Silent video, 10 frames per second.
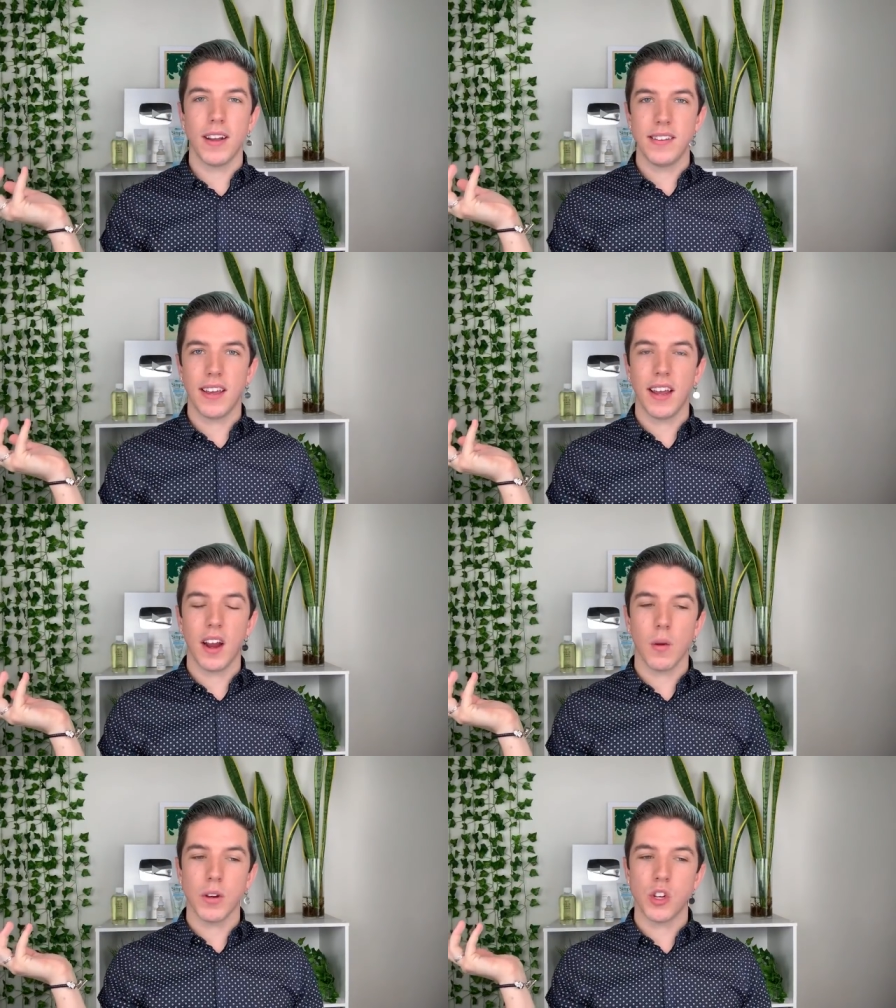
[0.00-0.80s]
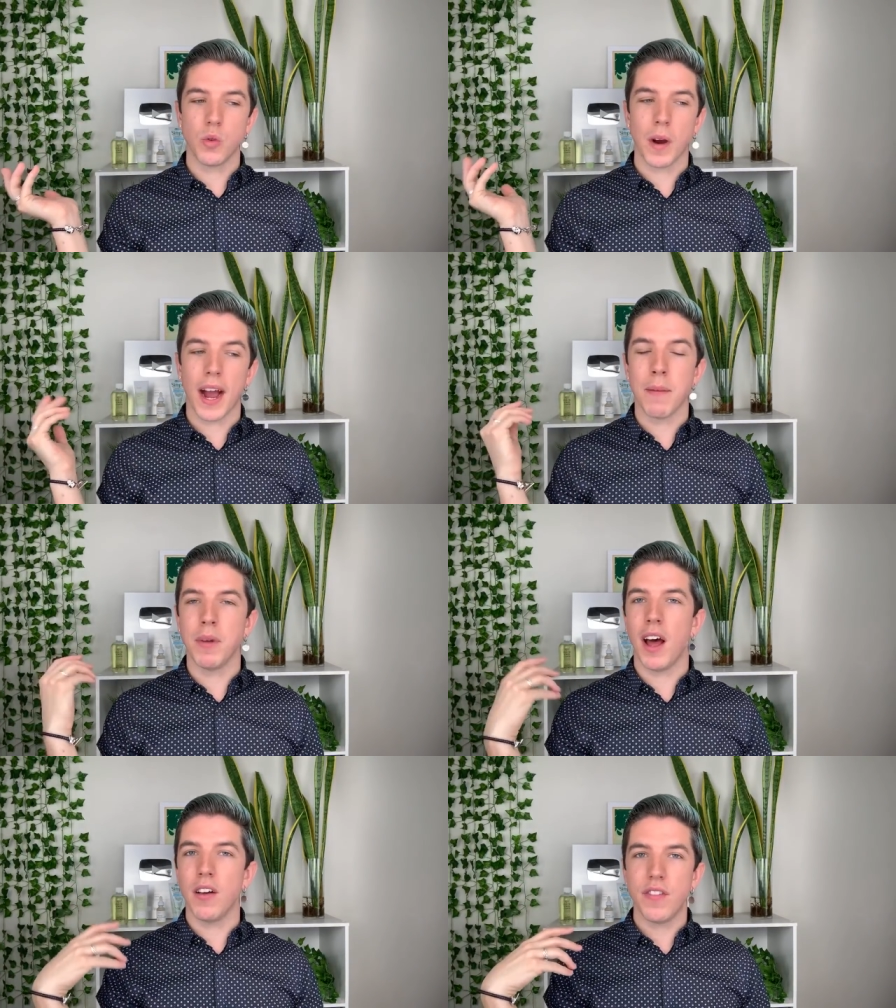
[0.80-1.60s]
skincare, which is where I'm
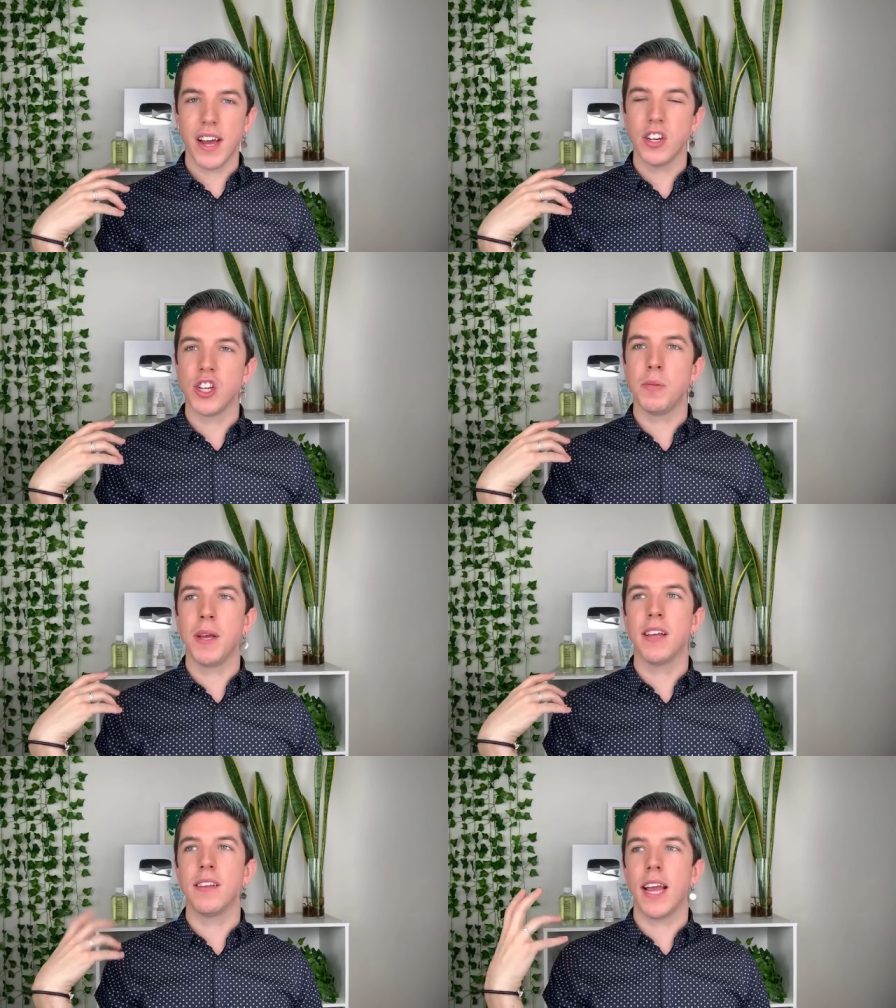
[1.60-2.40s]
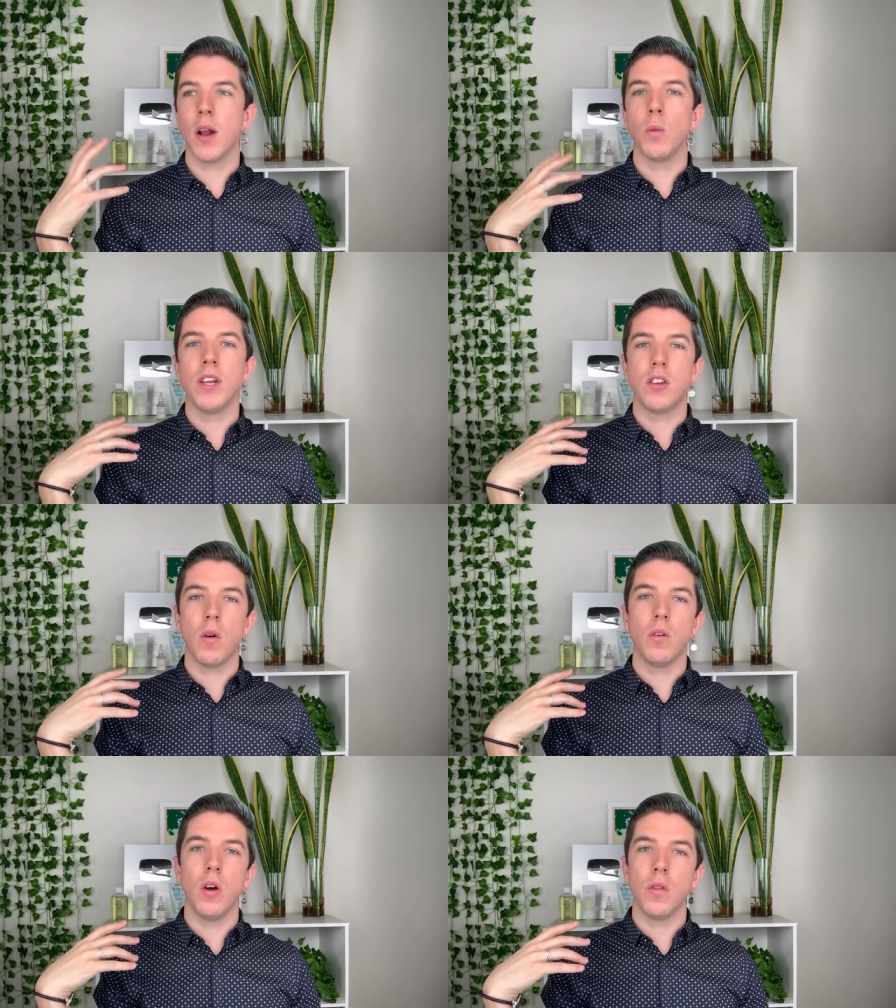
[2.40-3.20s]
not a fan just because, again, we
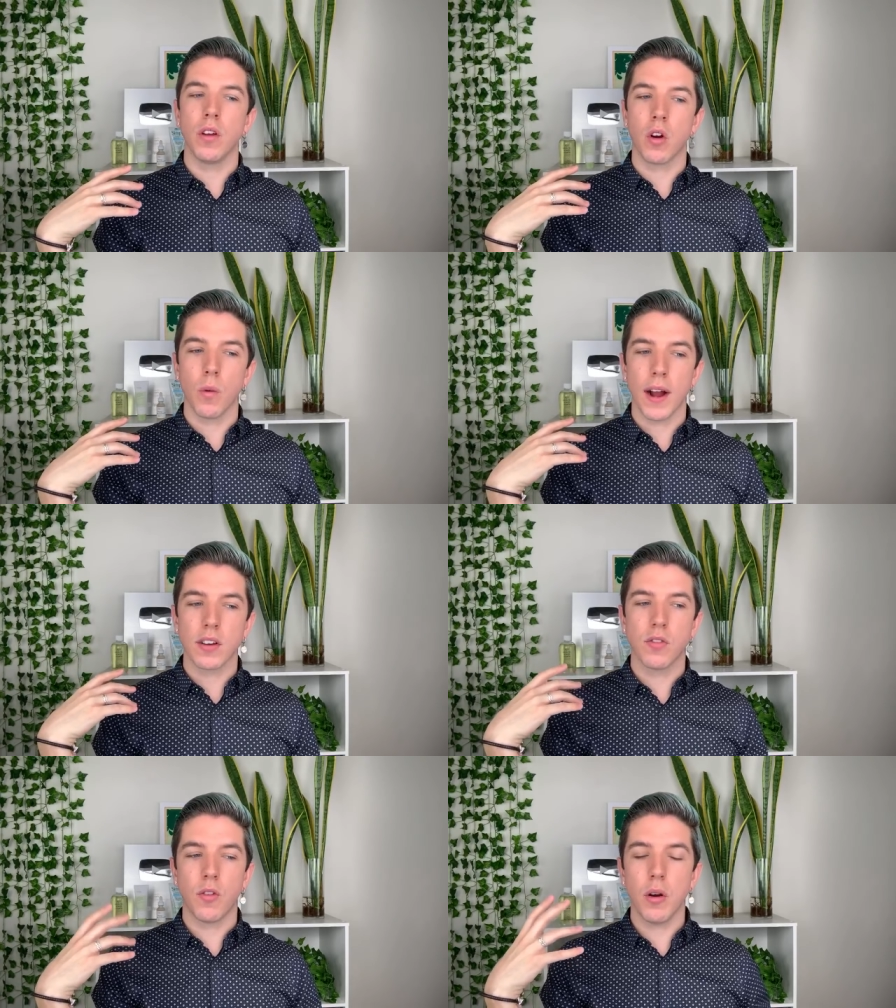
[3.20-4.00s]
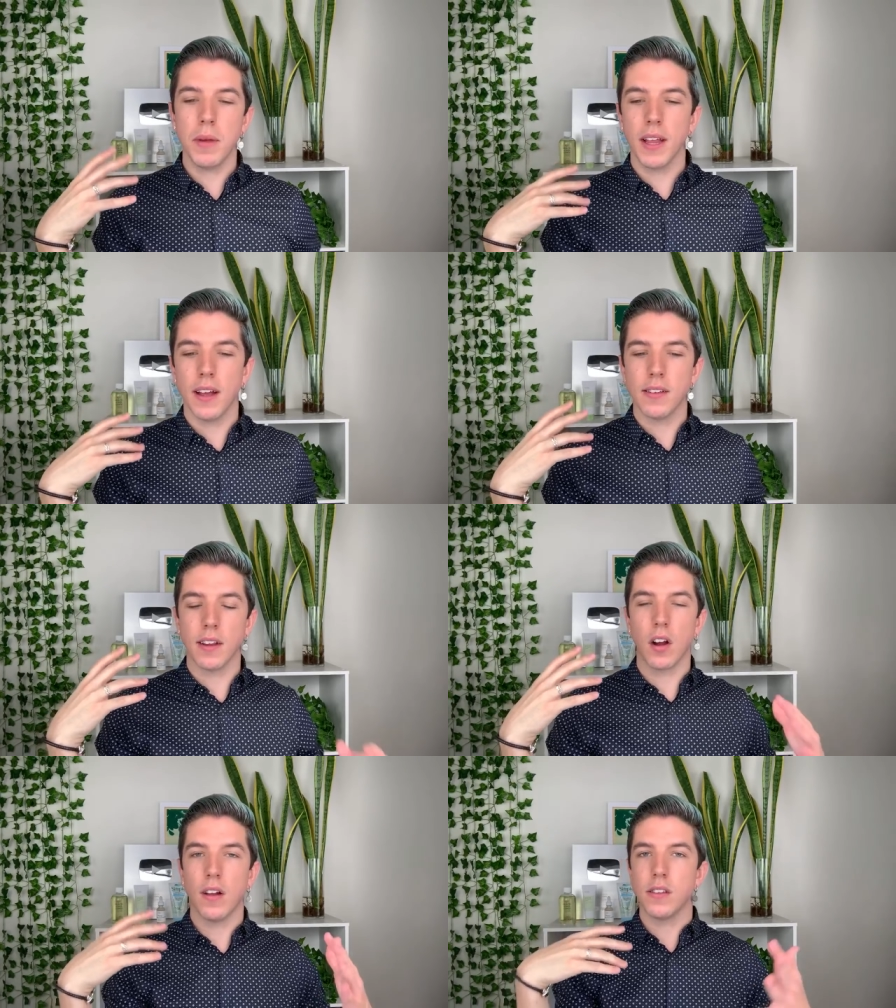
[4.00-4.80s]
don't know the correct formulas
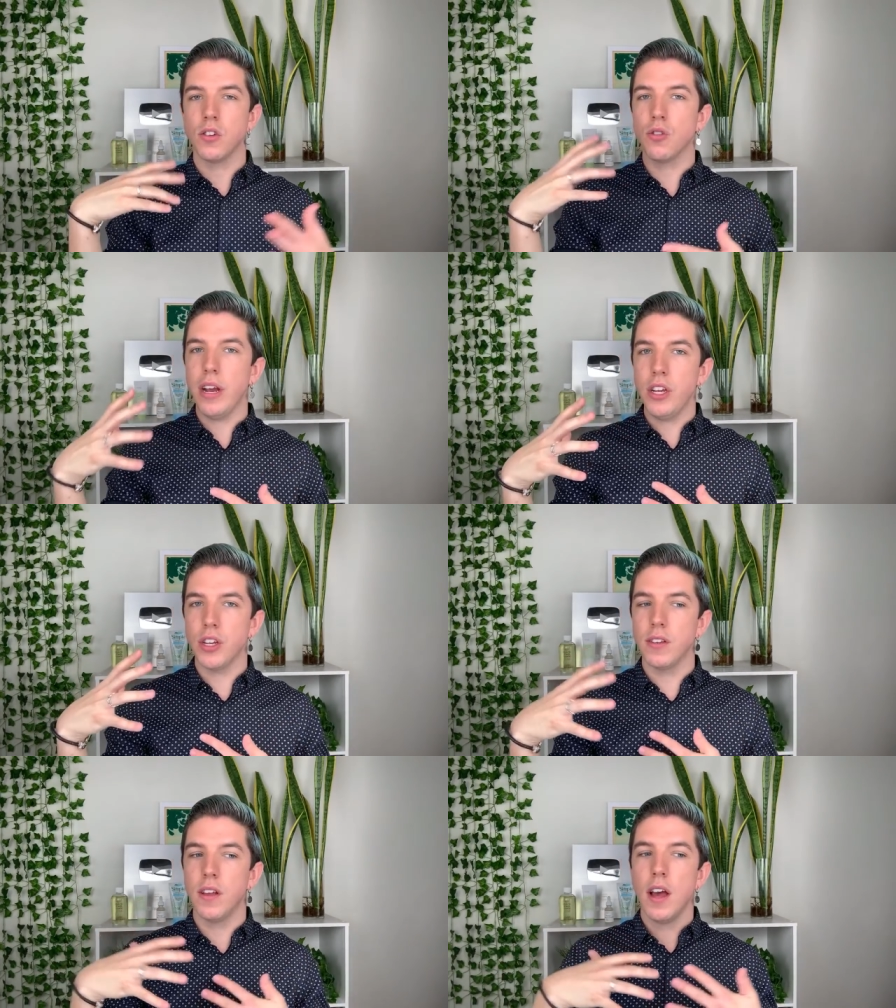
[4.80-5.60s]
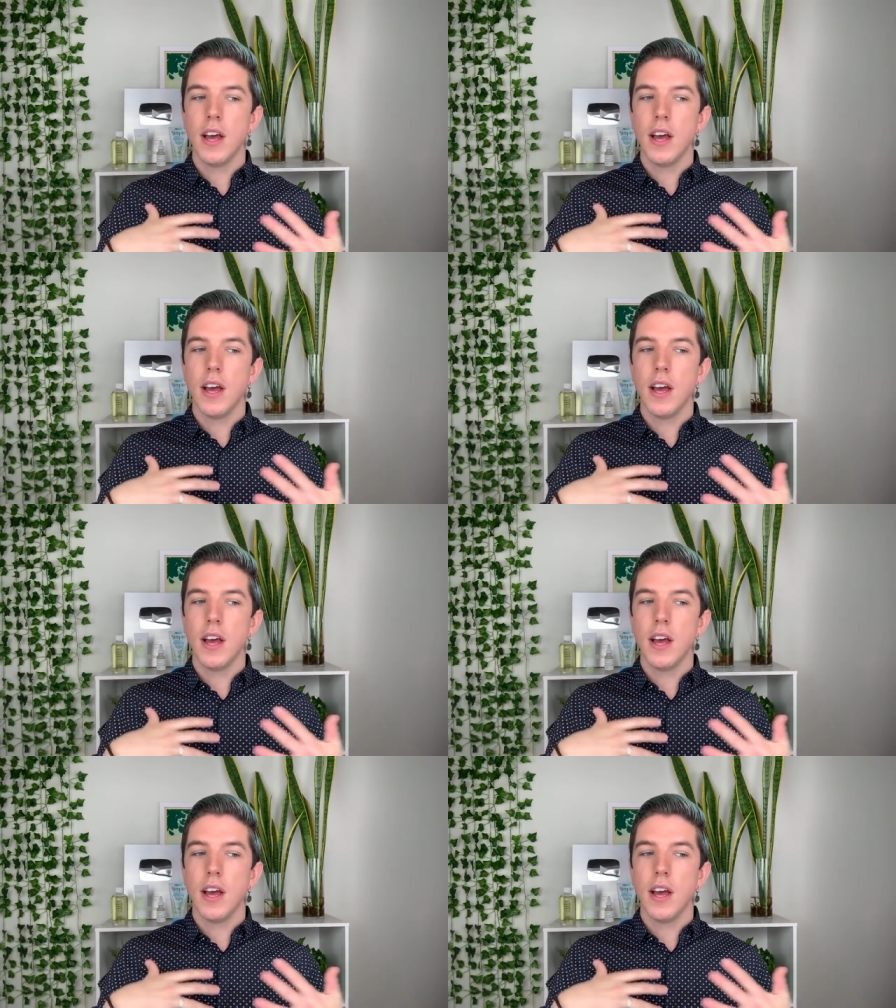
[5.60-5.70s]
and concentrations